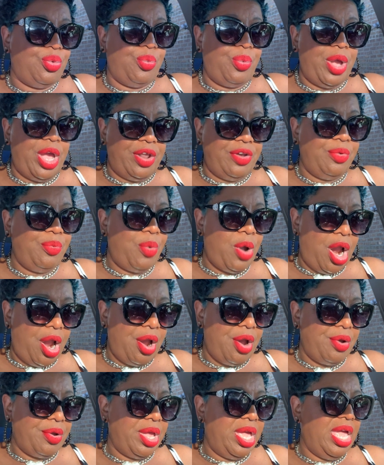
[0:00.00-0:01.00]
wear to
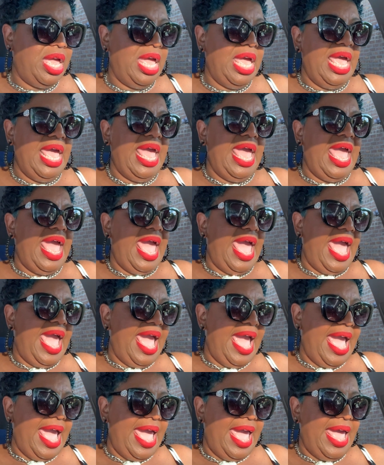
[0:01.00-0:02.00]
work.
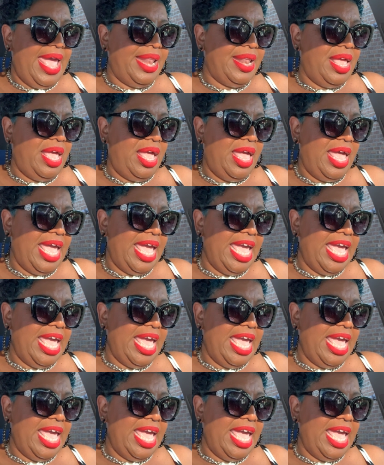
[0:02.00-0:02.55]
And